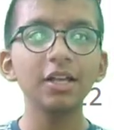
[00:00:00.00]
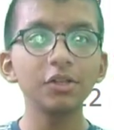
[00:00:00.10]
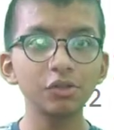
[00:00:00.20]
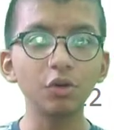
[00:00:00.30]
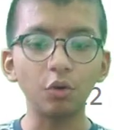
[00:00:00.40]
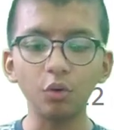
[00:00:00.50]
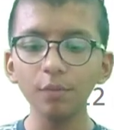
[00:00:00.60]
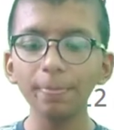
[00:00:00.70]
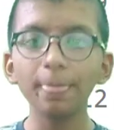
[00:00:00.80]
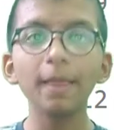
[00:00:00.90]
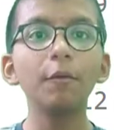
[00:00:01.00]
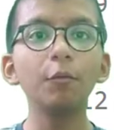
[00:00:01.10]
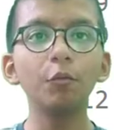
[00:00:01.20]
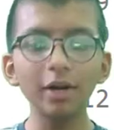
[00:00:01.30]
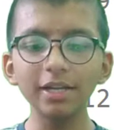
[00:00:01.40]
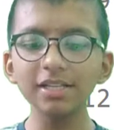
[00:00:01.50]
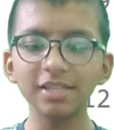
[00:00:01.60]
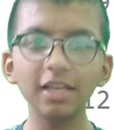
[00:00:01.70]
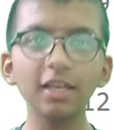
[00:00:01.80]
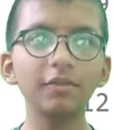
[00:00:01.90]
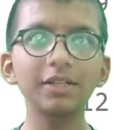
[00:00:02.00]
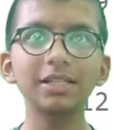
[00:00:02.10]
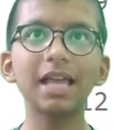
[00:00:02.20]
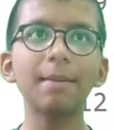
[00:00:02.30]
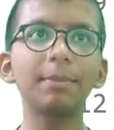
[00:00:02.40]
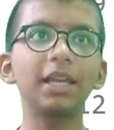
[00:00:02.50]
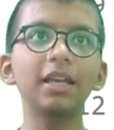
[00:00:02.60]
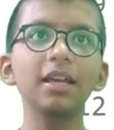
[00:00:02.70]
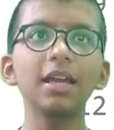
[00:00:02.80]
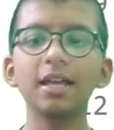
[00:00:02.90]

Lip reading: So what is here which is happening?